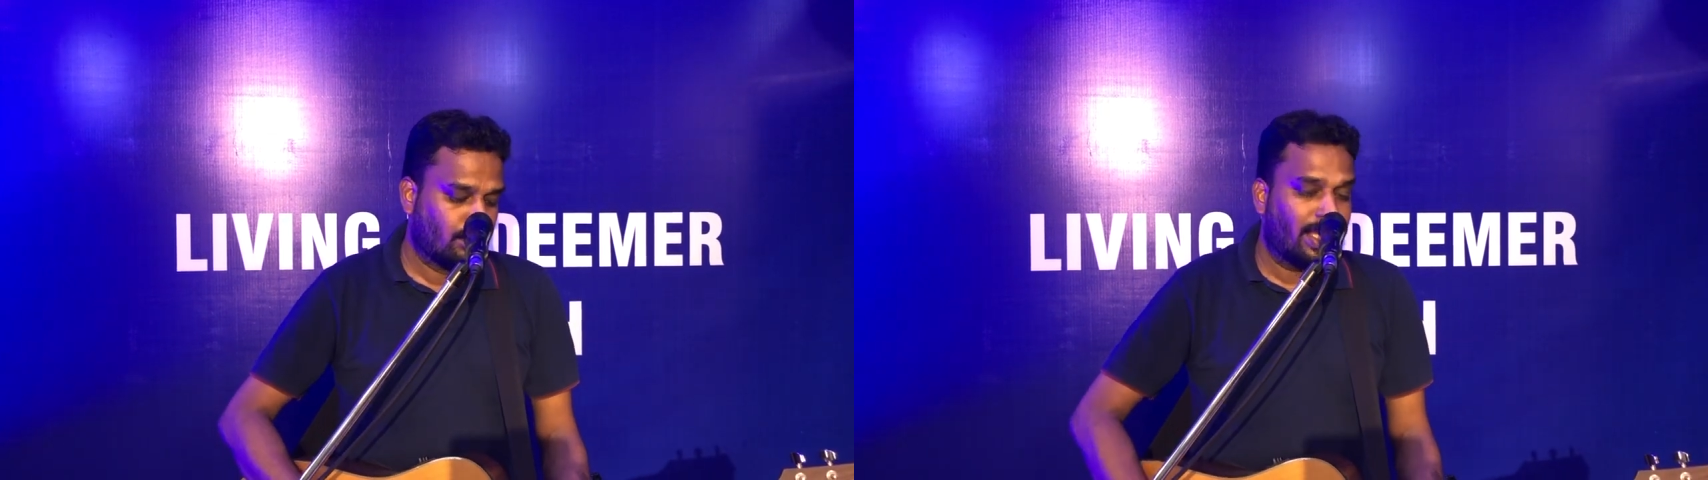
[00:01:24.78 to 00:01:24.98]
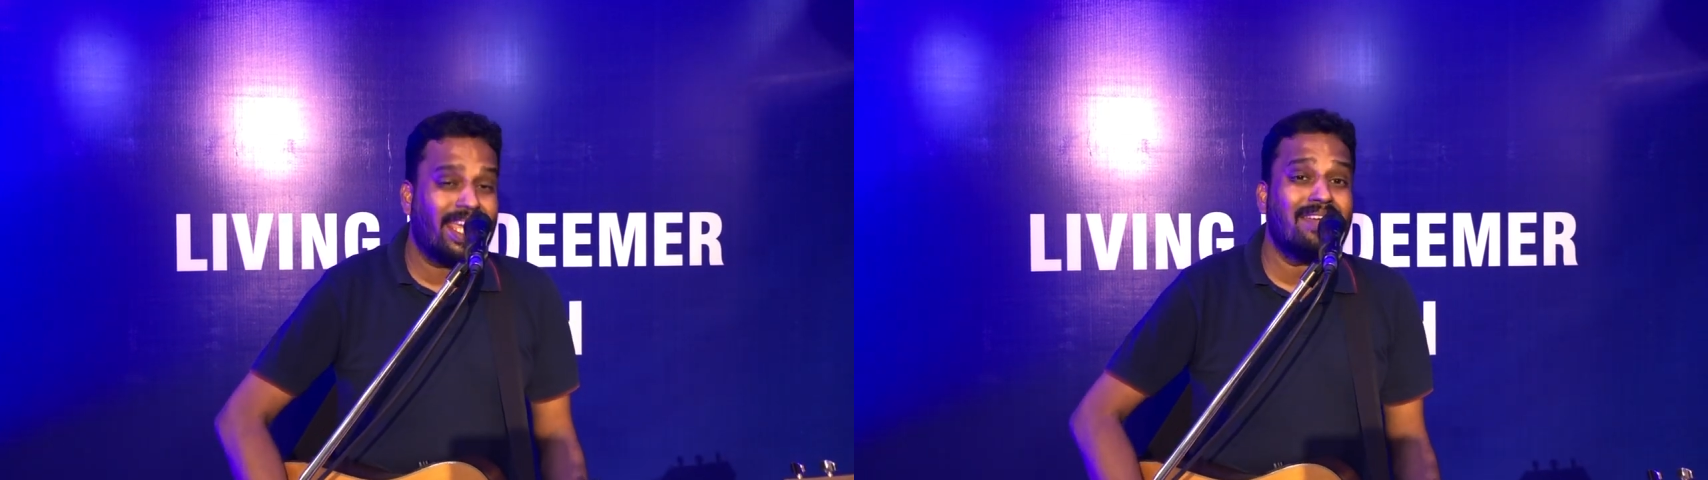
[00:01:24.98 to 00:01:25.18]

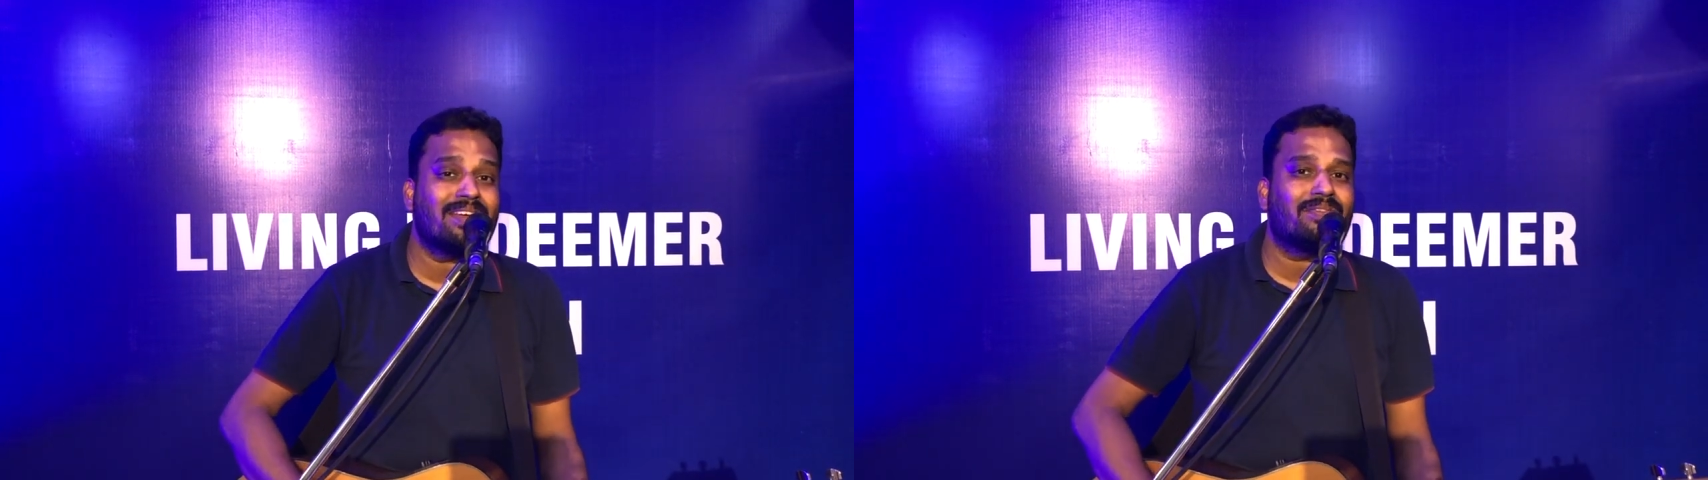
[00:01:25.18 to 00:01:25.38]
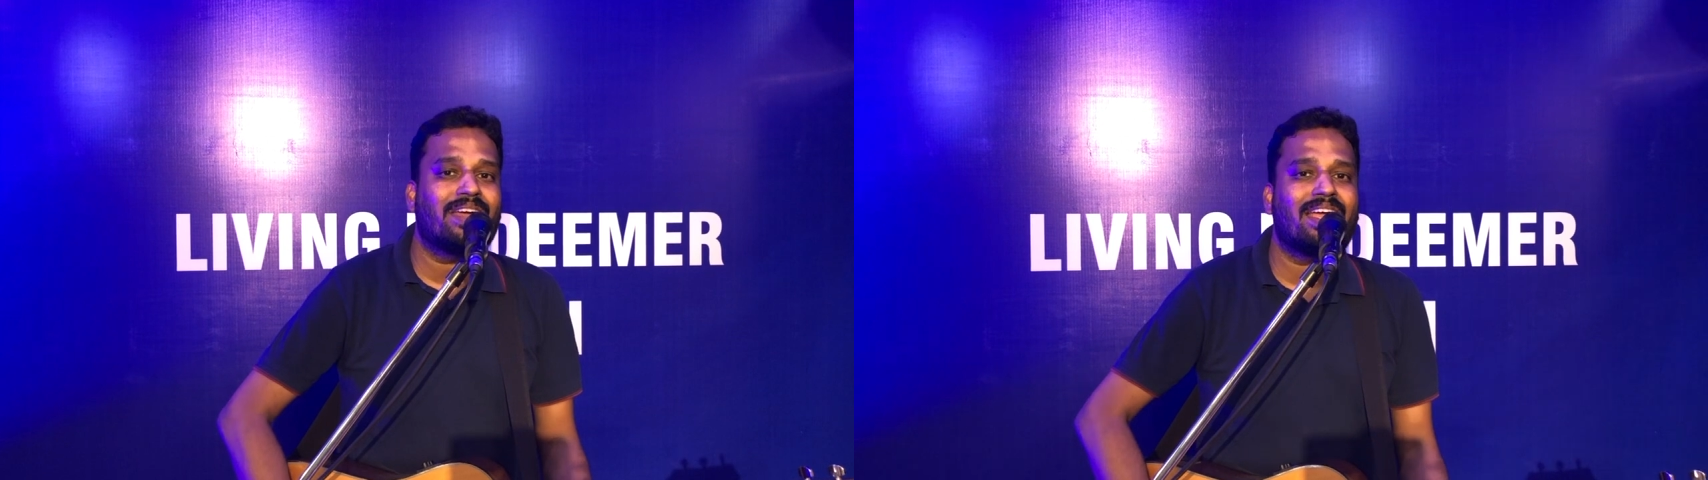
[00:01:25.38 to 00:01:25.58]
Even
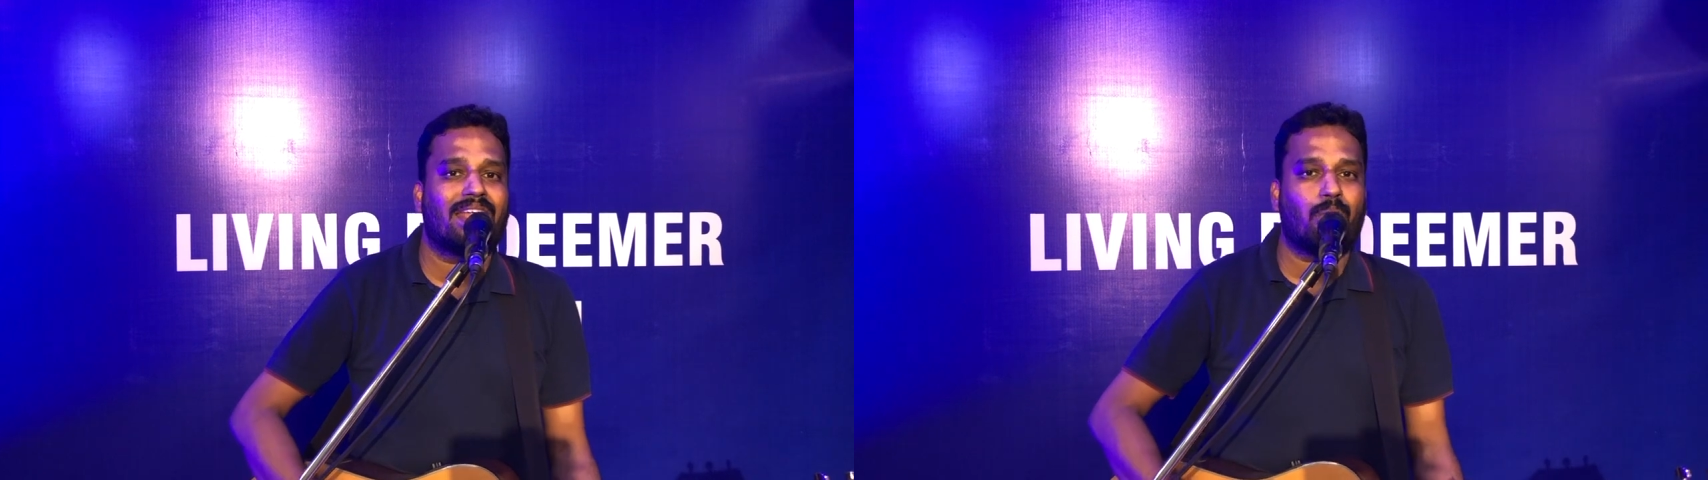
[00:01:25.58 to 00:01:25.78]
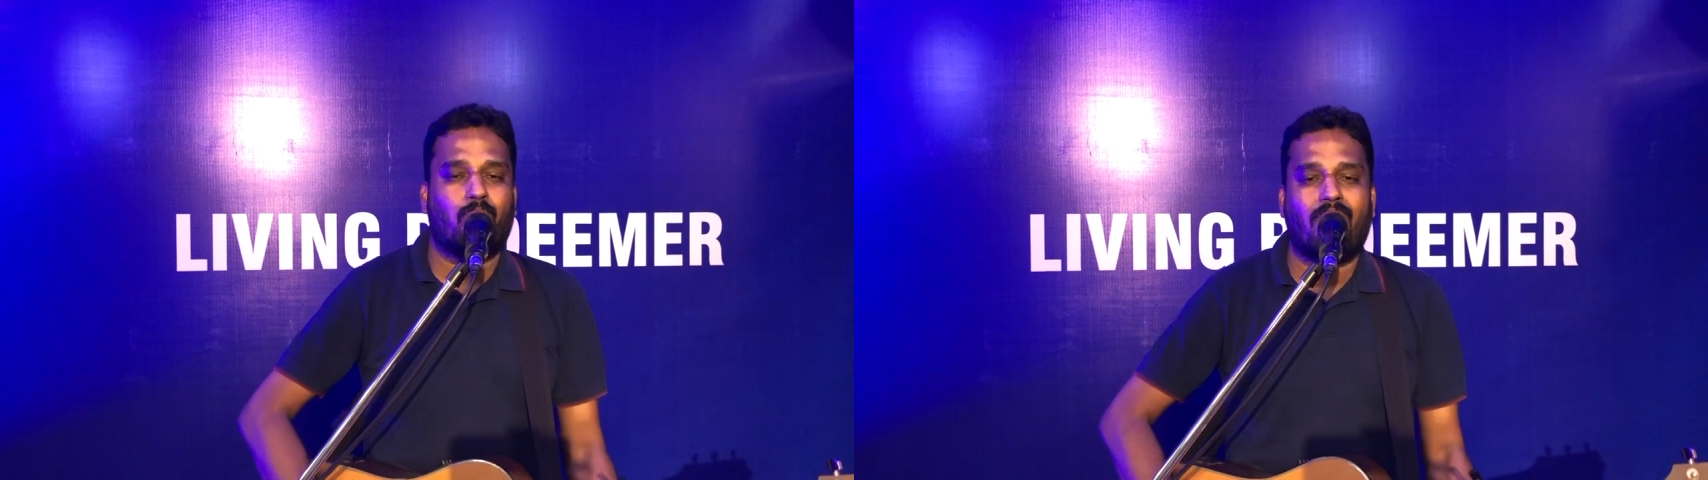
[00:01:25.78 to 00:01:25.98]
when I
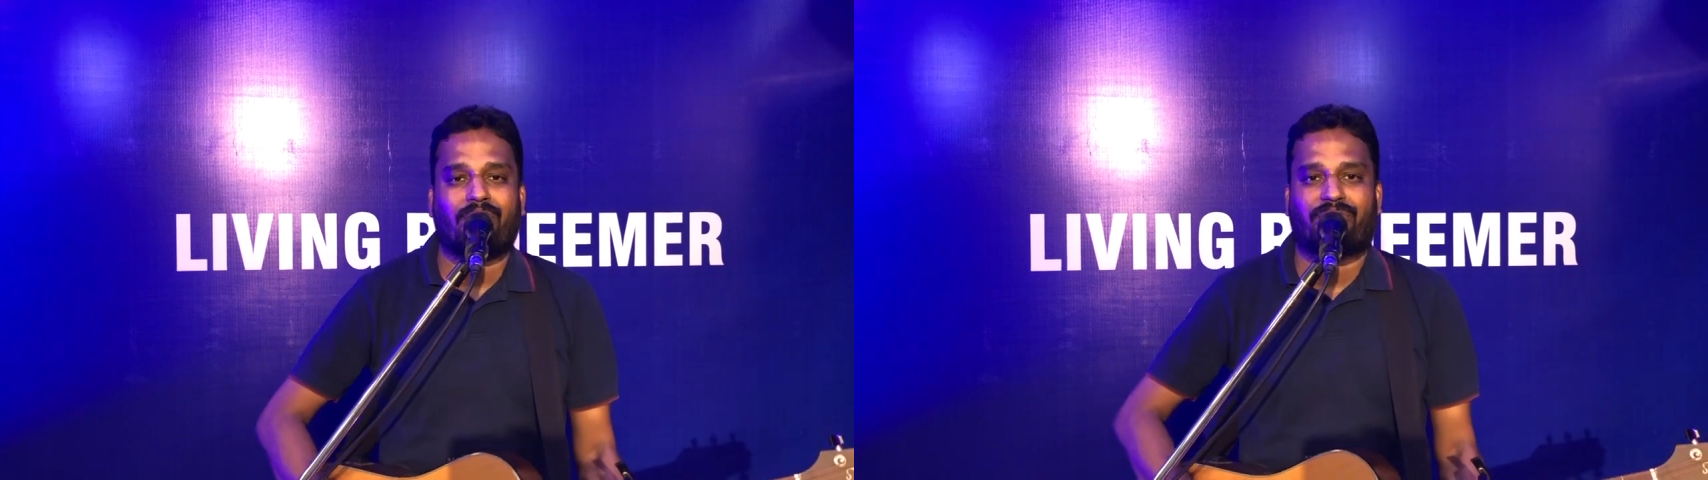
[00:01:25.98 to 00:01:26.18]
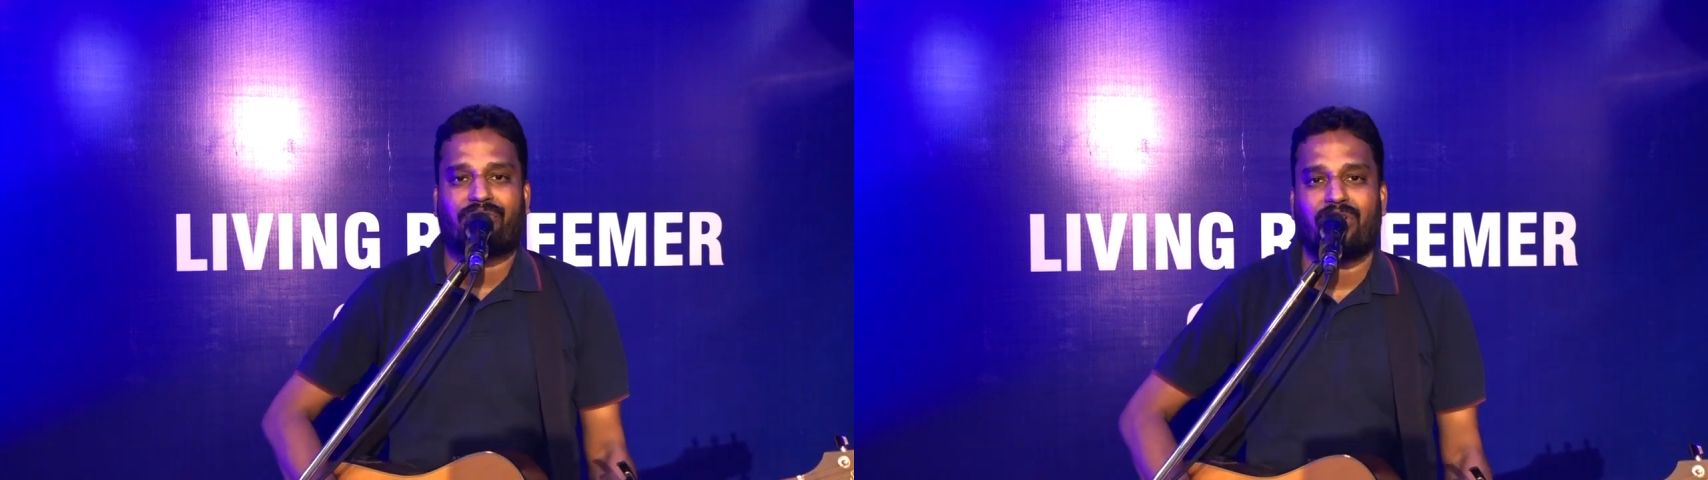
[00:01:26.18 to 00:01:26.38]
walk
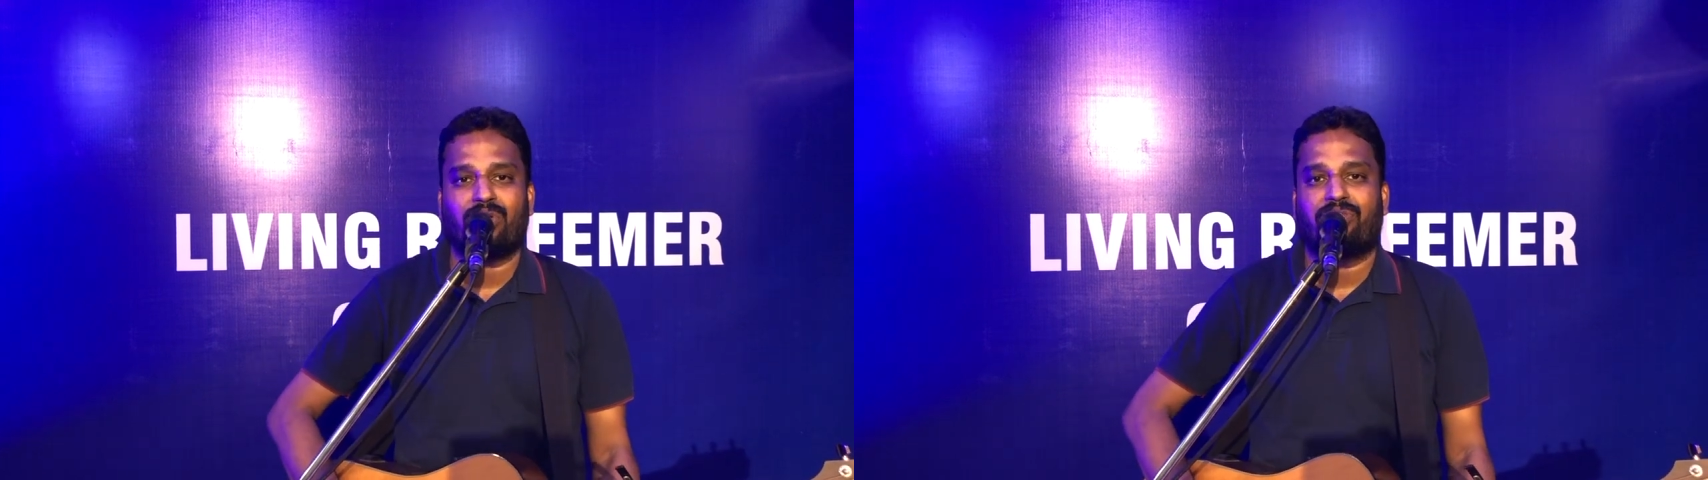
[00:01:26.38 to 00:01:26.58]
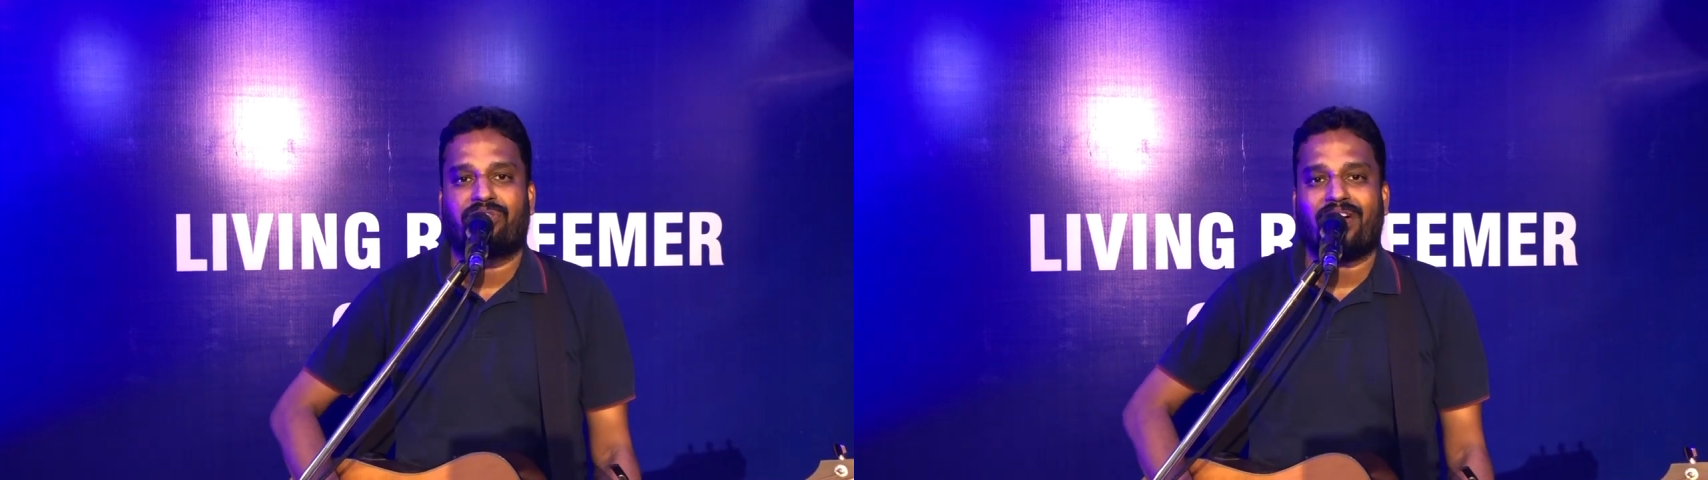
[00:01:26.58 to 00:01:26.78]
through
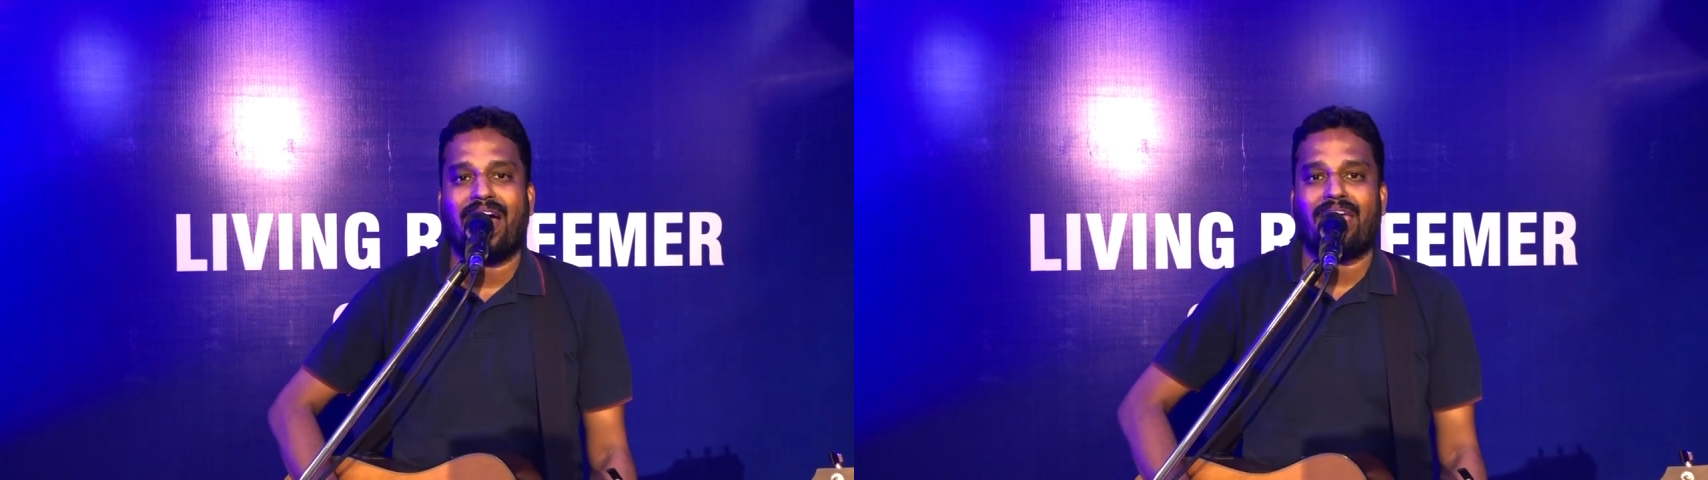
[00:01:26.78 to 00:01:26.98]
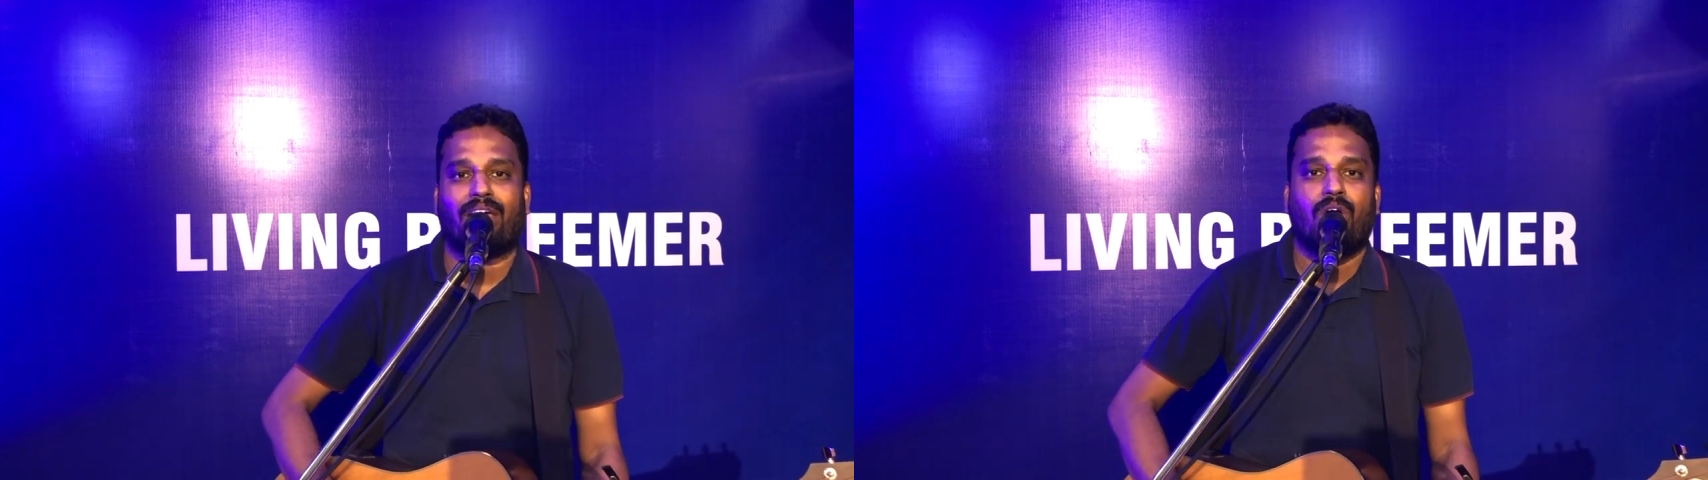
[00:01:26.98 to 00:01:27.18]
fire,